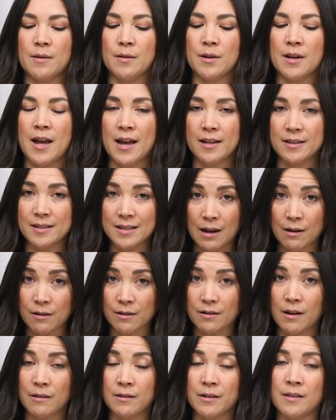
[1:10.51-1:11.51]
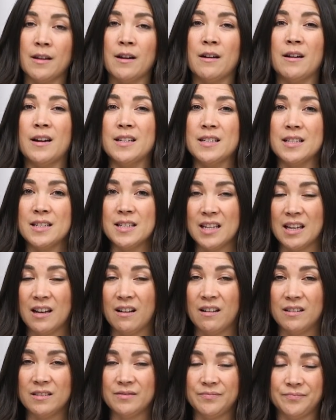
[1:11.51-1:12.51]
I'm gonna add sauerkraut in there and
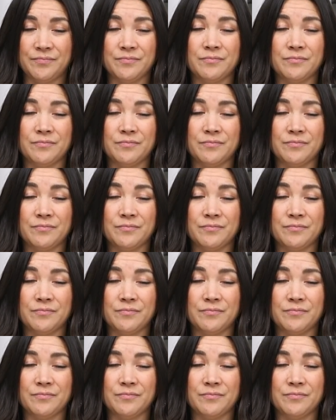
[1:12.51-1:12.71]
dill.